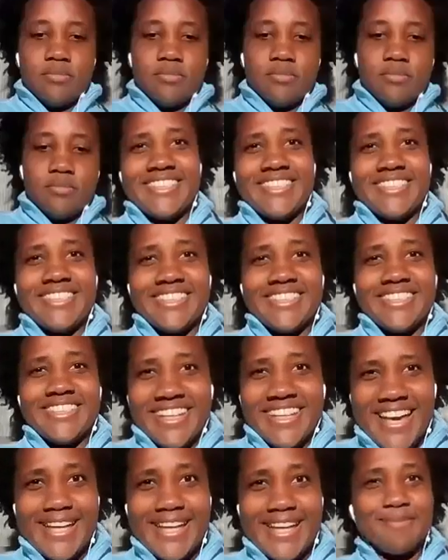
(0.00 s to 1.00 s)
a class,
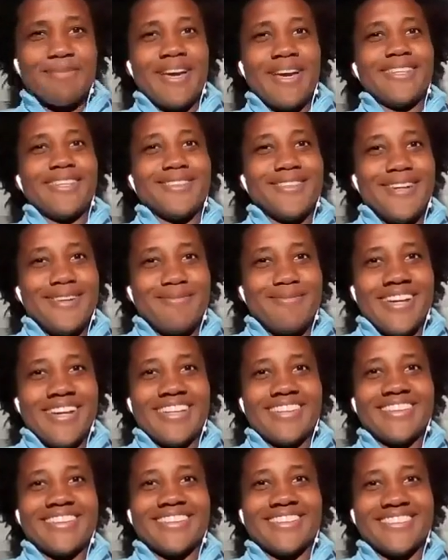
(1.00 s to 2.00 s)
Matthew. I'm gonna
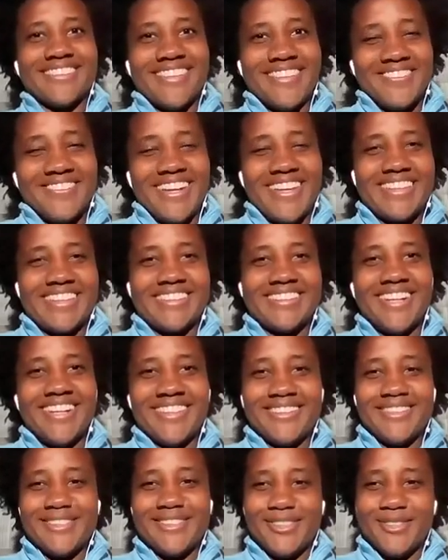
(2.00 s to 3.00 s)
have to talk
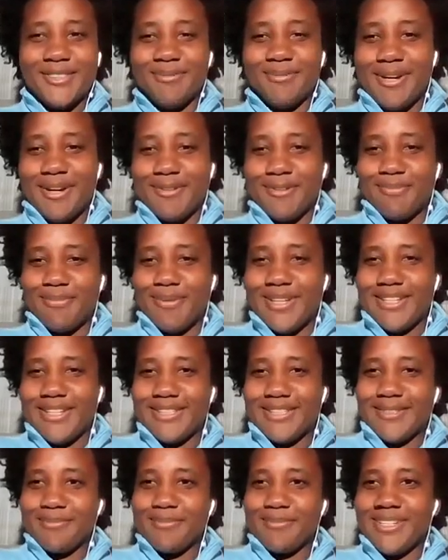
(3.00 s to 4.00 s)
to you about
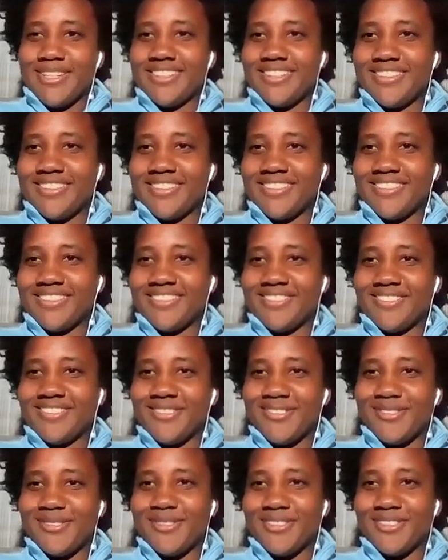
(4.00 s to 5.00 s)
replacing me.
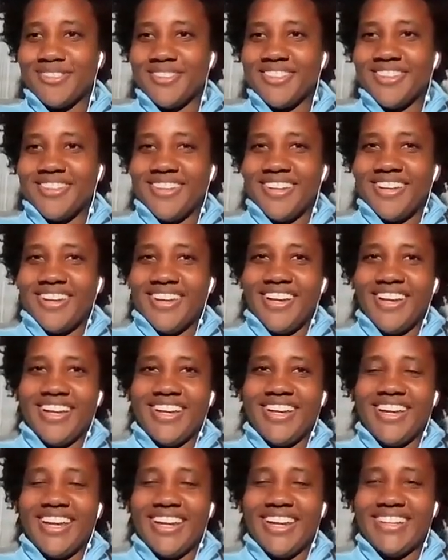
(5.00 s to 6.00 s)
Ooh, I
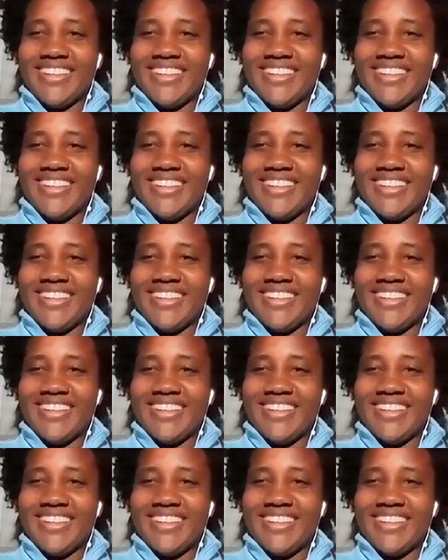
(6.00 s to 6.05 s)
like